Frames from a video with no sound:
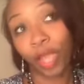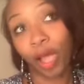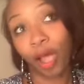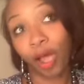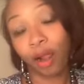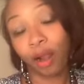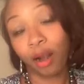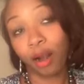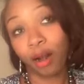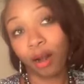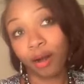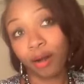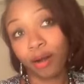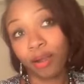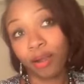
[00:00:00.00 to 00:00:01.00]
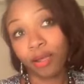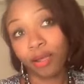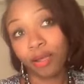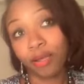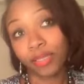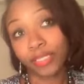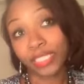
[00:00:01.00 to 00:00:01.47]
are
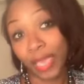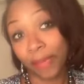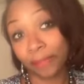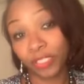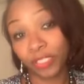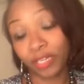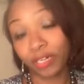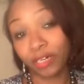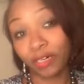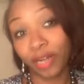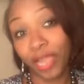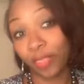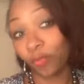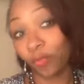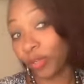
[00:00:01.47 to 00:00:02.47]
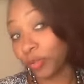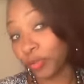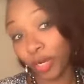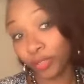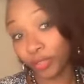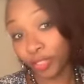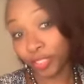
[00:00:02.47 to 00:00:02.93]
skeptical and want
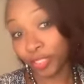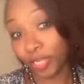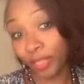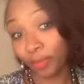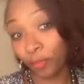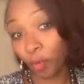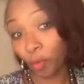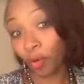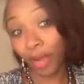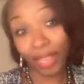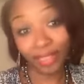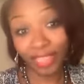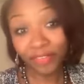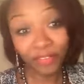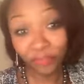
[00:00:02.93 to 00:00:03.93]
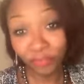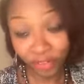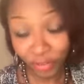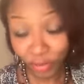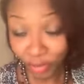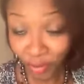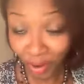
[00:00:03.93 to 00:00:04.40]
to understand more. And even
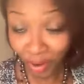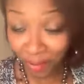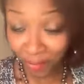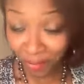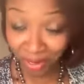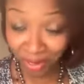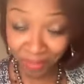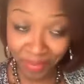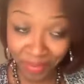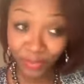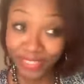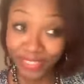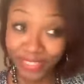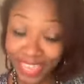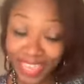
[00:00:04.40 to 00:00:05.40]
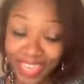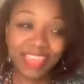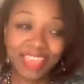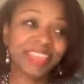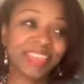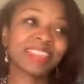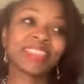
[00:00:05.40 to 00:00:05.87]
you, I recommend you take
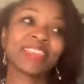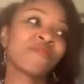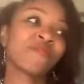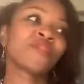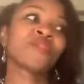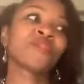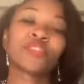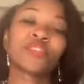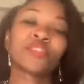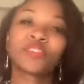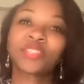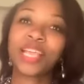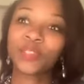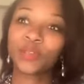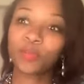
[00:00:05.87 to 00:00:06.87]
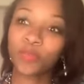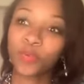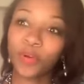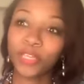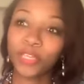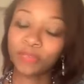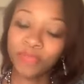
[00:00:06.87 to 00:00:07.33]
it if you mm. could at some
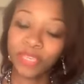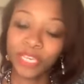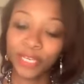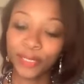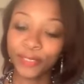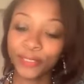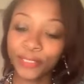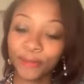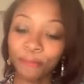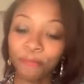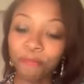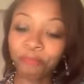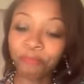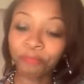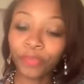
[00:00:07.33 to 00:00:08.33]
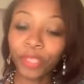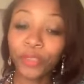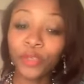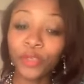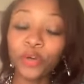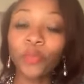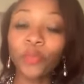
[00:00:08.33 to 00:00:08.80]
point, because
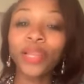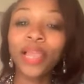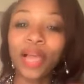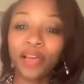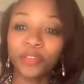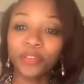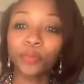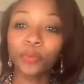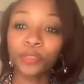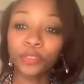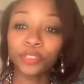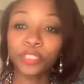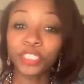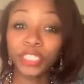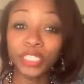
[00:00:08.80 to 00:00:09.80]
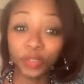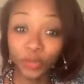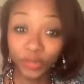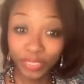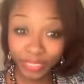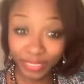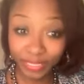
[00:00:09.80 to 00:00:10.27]
you will have the opportunity
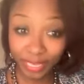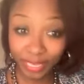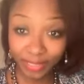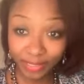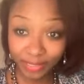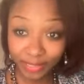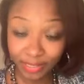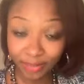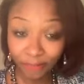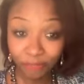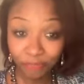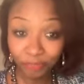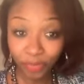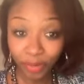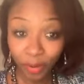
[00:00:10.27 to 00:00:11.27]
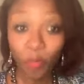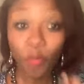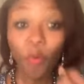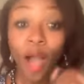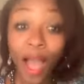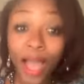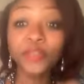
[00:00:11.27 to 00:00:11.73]
to discuss
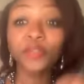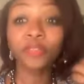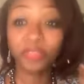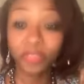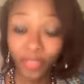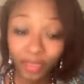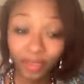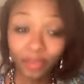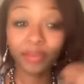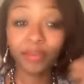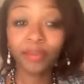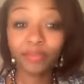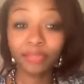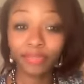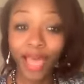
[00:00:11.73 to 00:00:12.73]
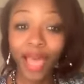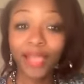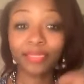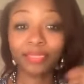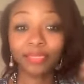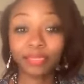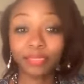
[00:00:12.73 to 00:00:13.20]
why you think
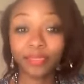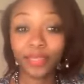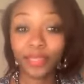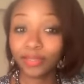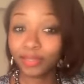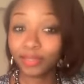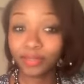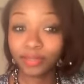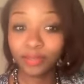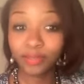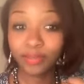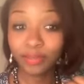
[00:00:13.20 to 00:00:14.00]
that it's